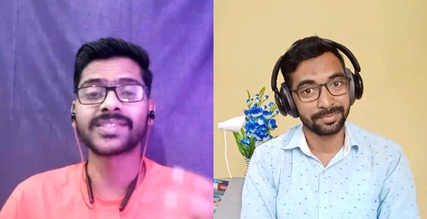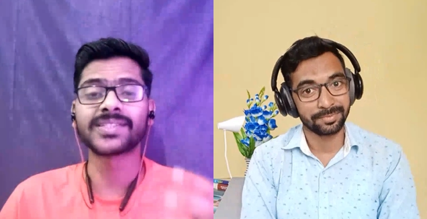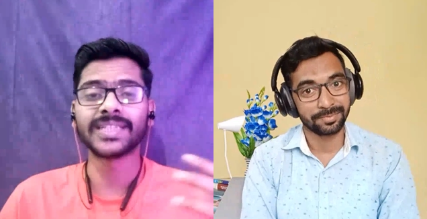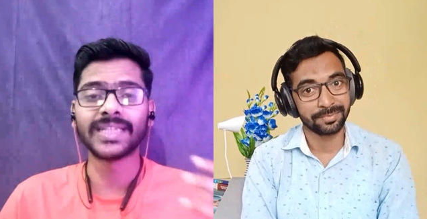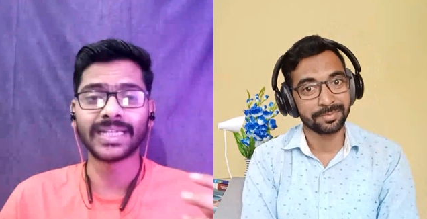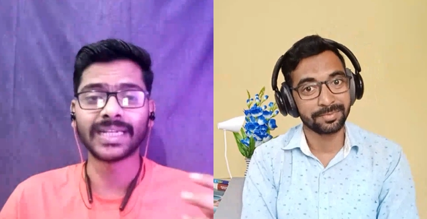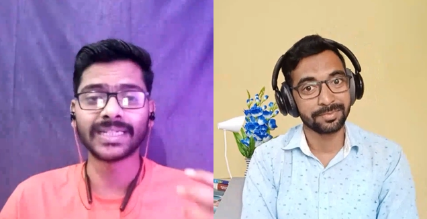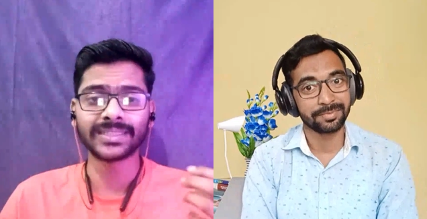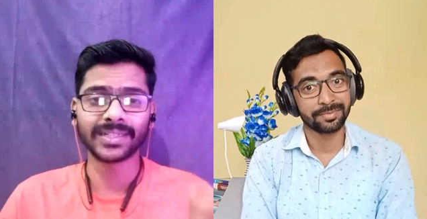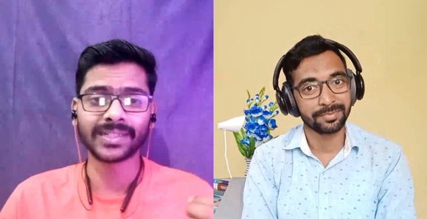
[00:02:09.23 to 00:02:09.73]

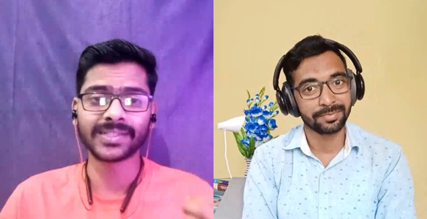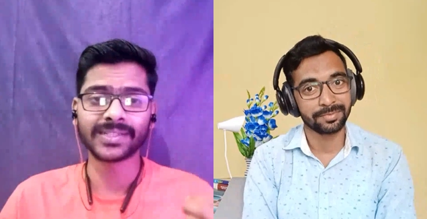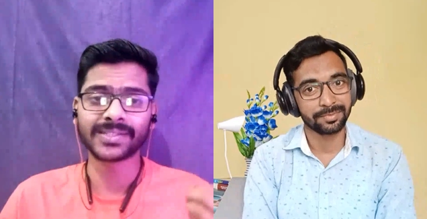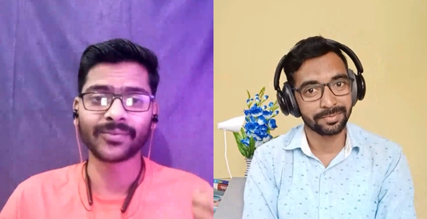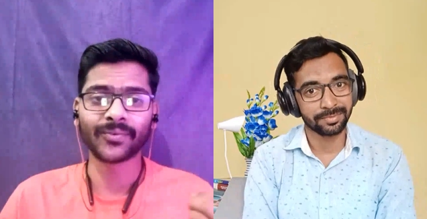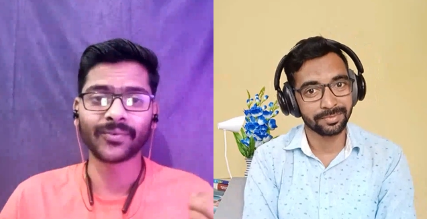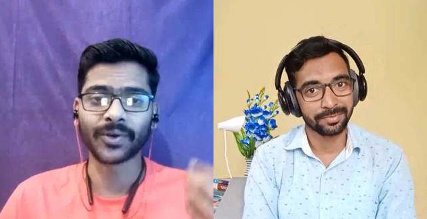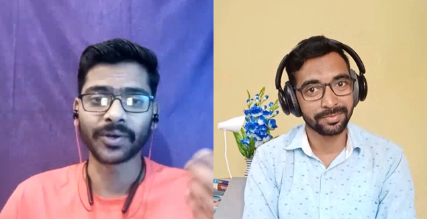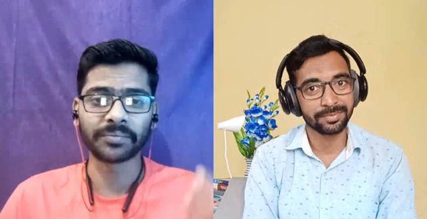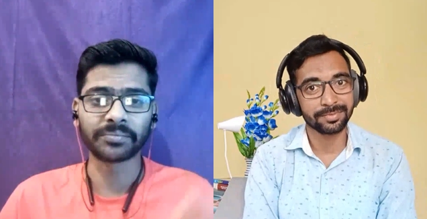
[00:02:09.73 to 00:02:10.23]

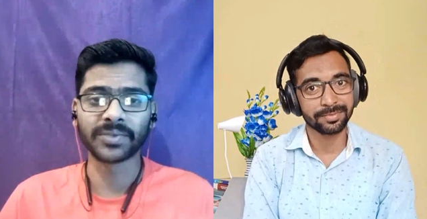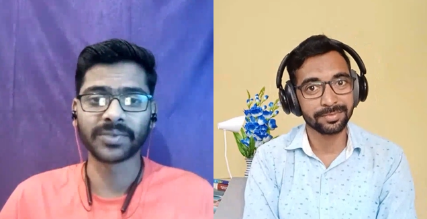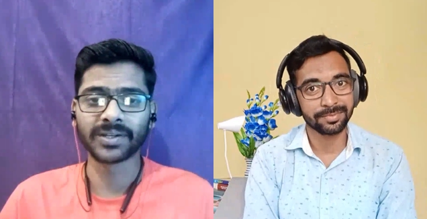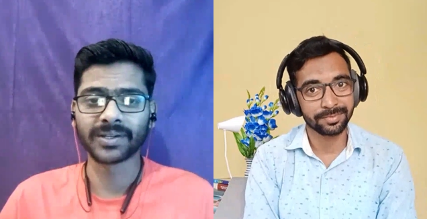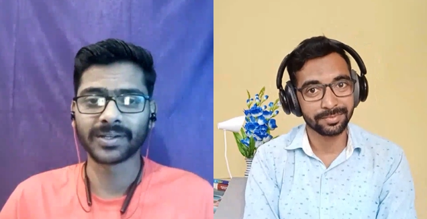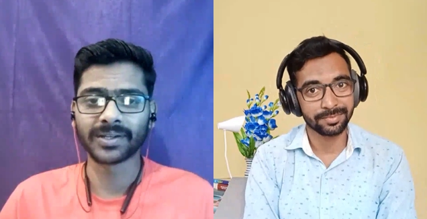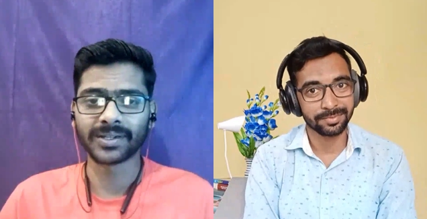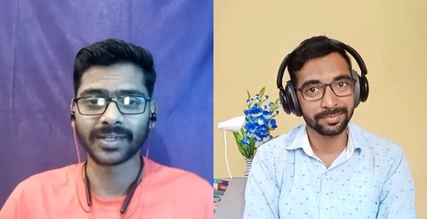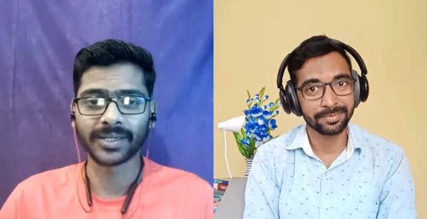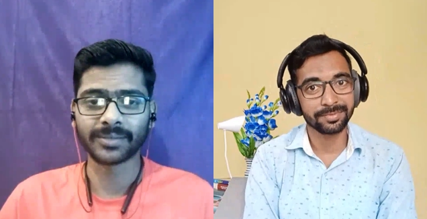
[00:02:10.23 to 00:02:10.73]
Speaker 1: pronunciation is the
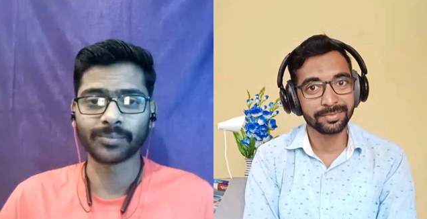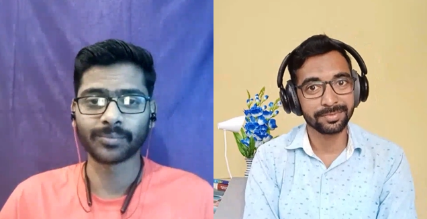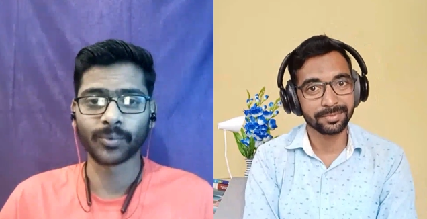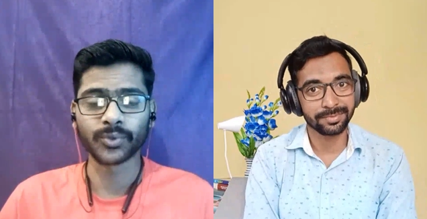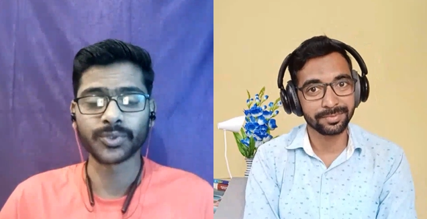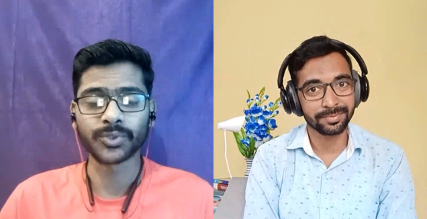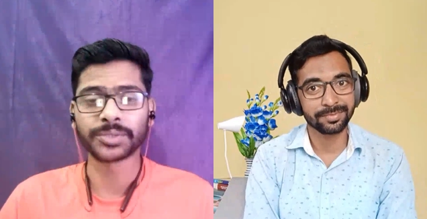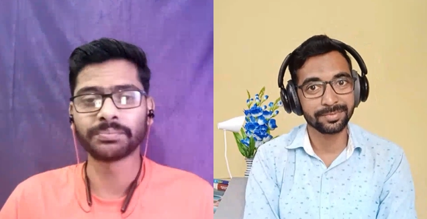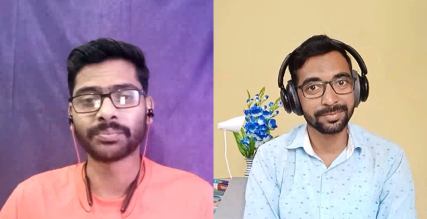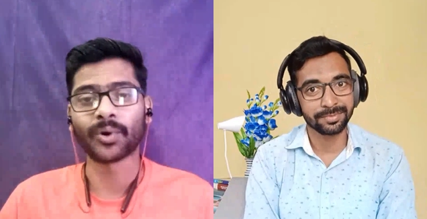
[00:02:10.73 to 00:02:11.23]
one of the
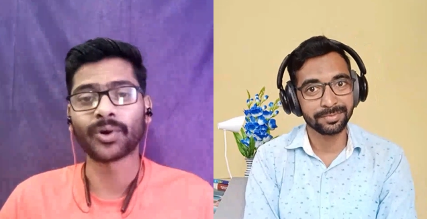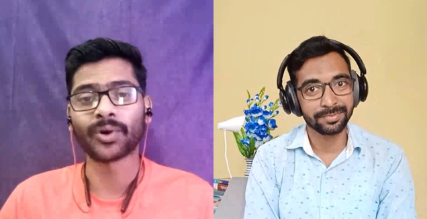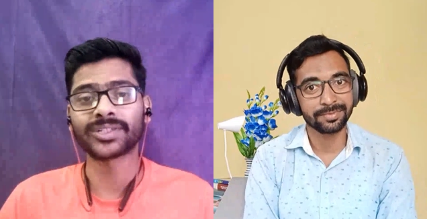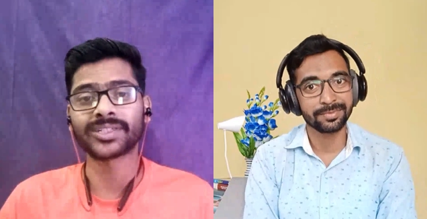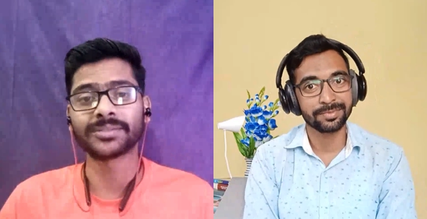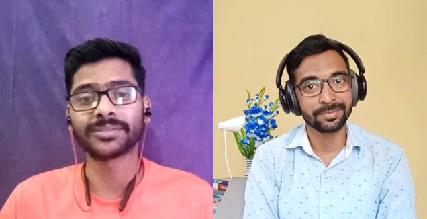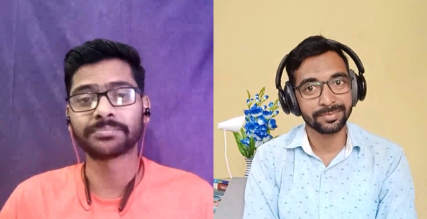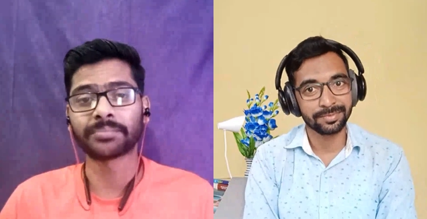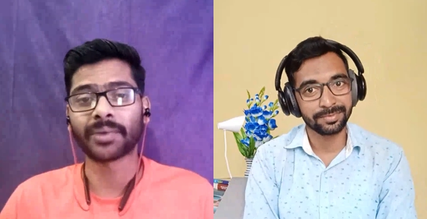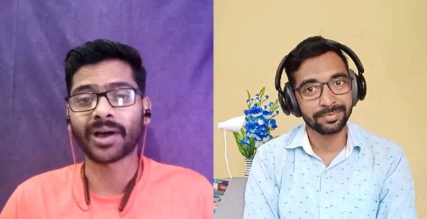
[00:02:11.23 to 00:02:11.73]
like most
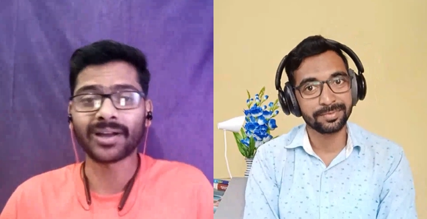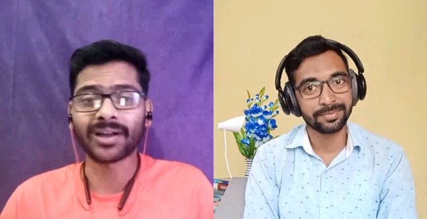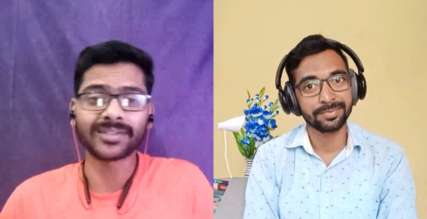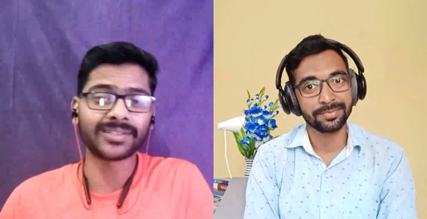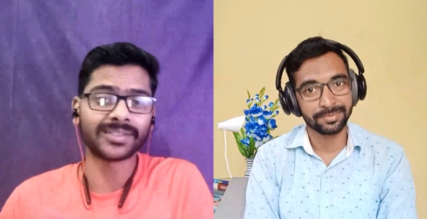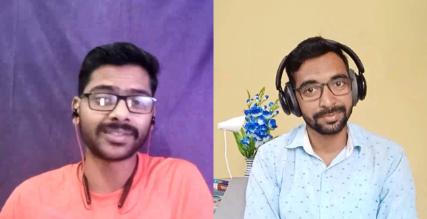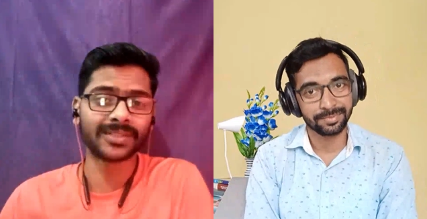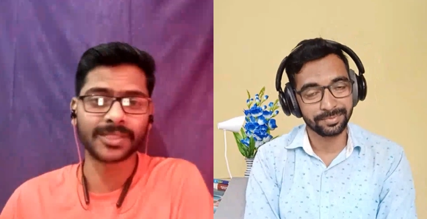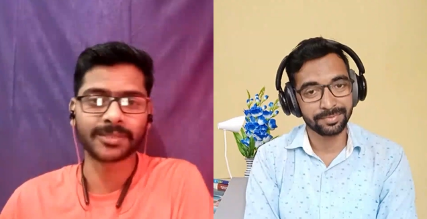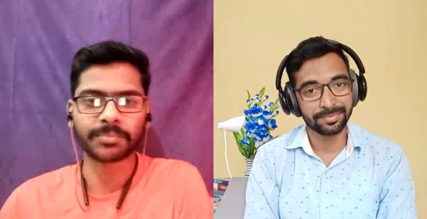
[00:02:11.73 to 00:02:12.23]
important
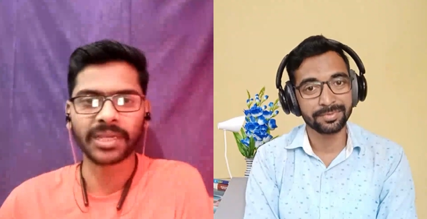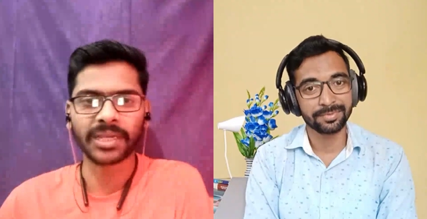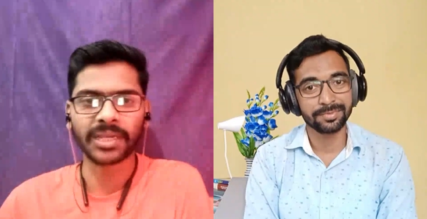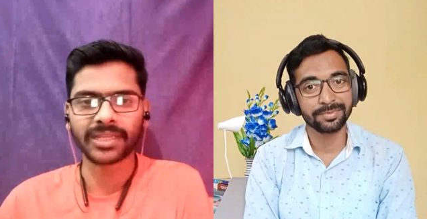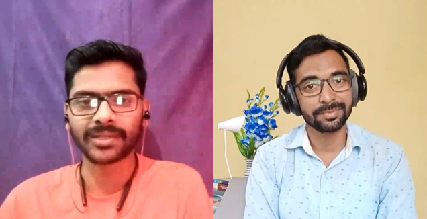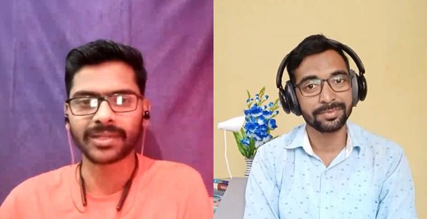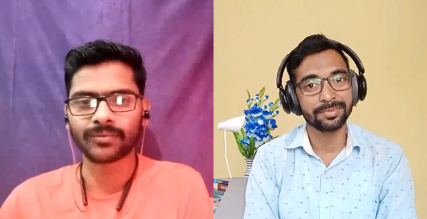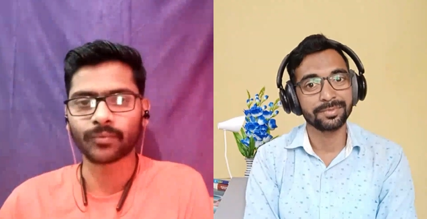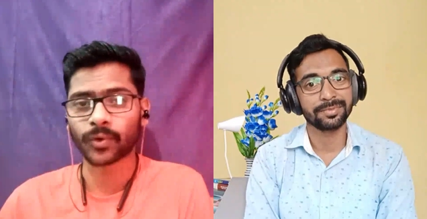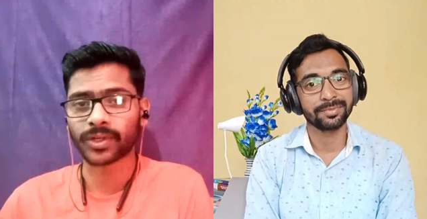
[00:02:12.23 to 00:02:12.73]
part
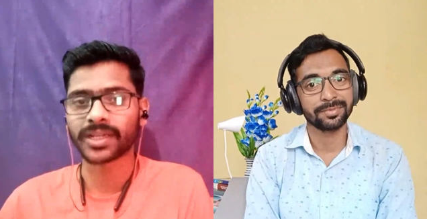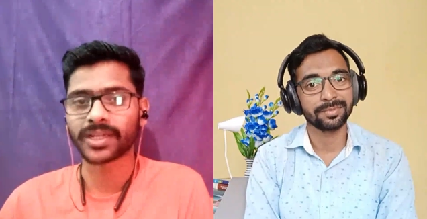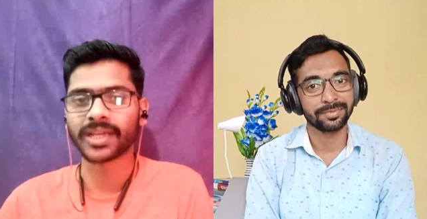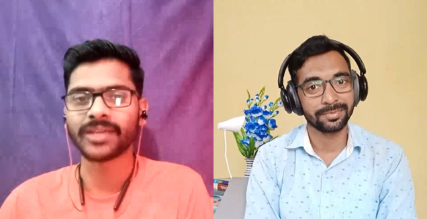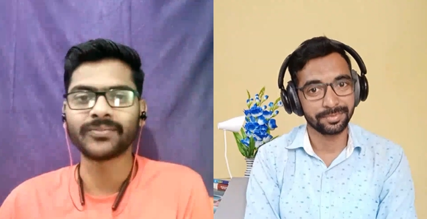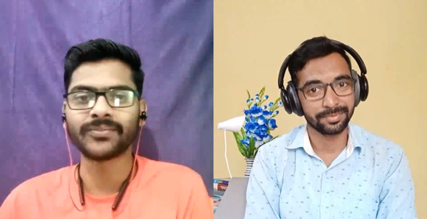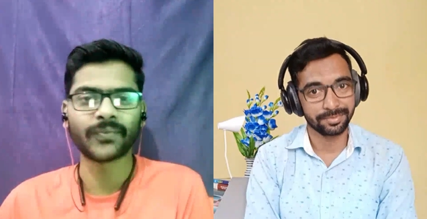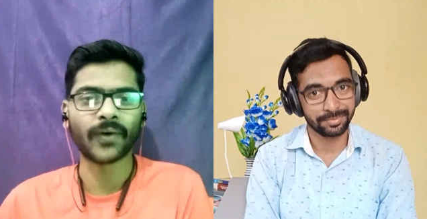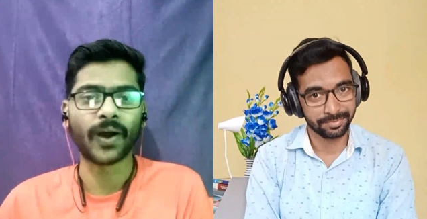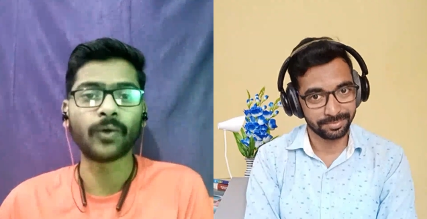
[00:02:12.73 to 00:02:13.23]
in speaking.
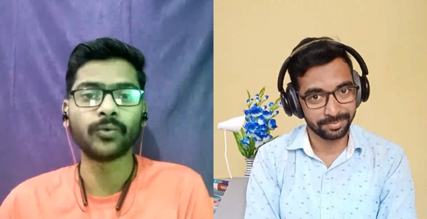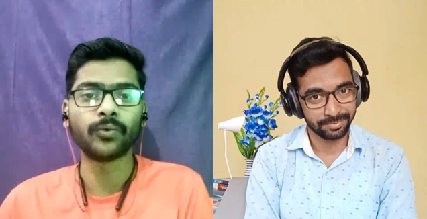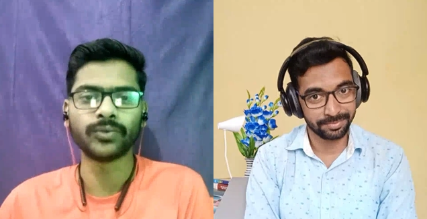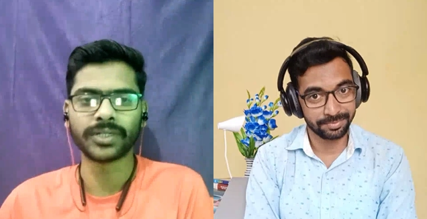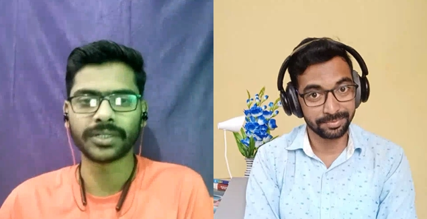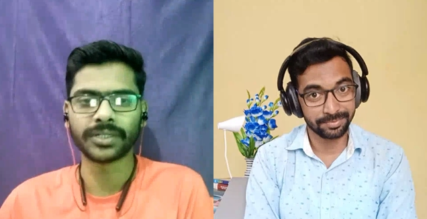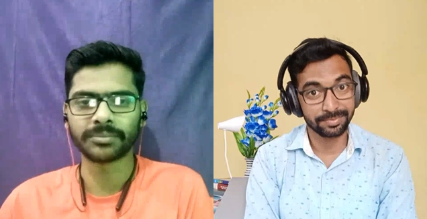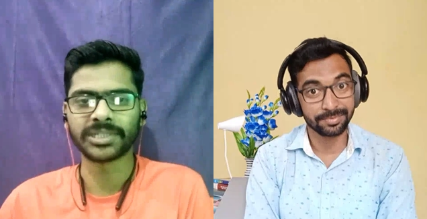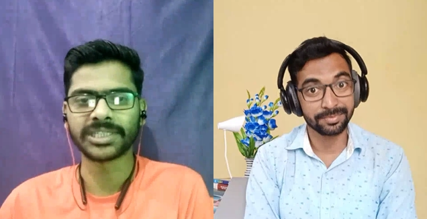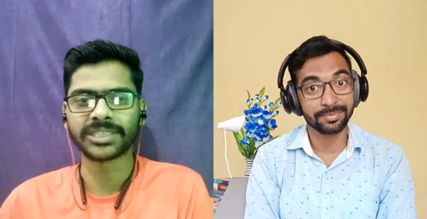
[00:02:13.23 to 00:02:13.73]
What I
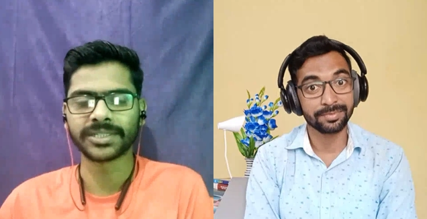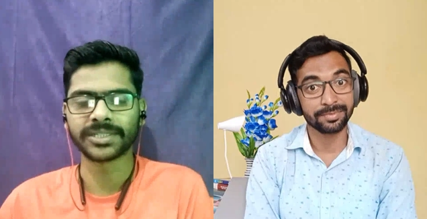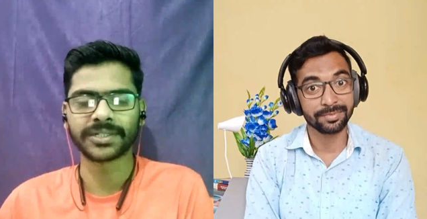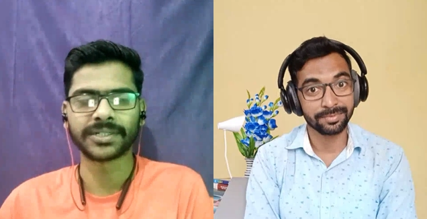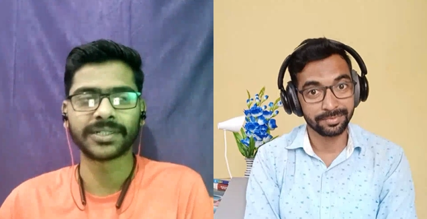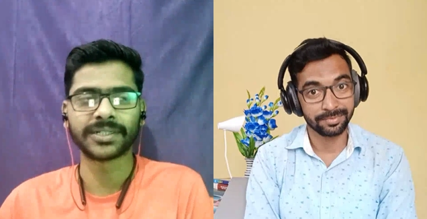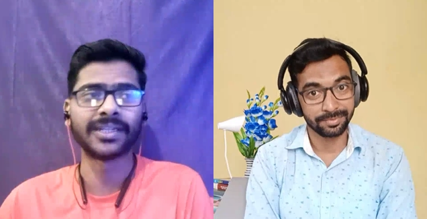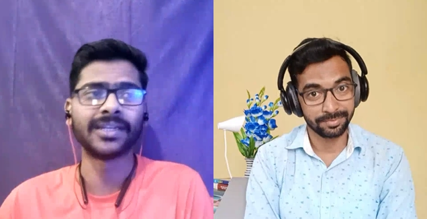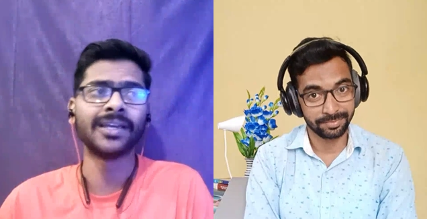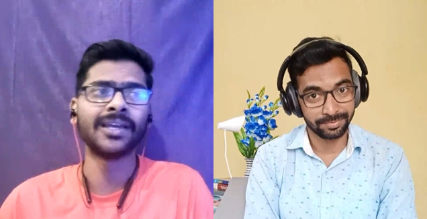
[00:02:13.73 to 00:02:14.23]
found in
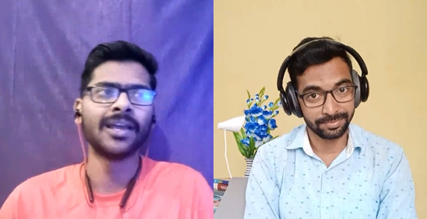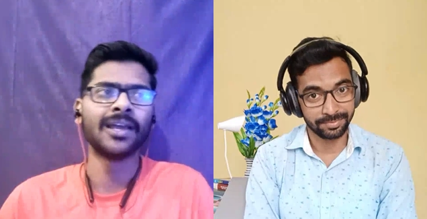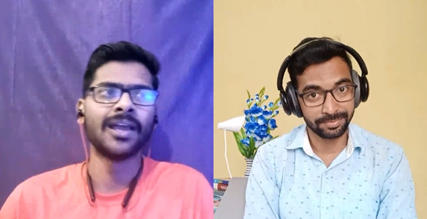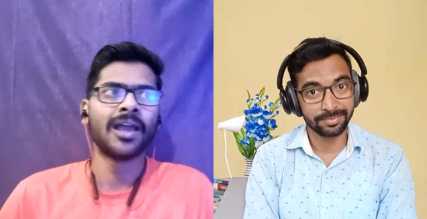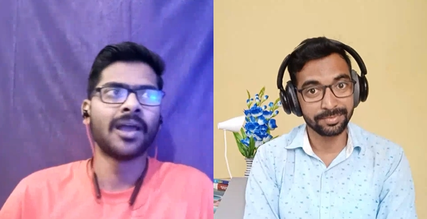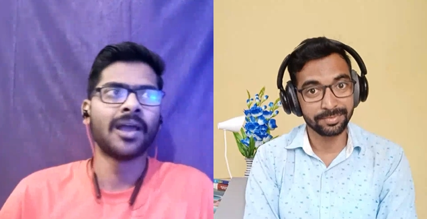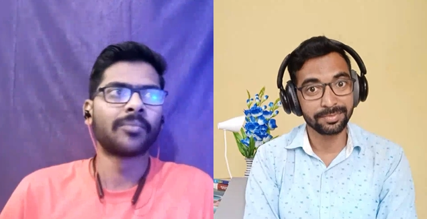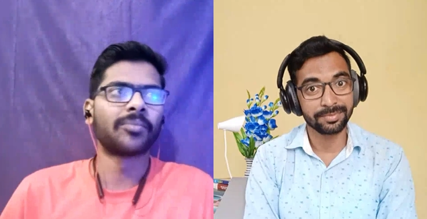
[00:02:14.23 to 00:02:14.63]
my journey,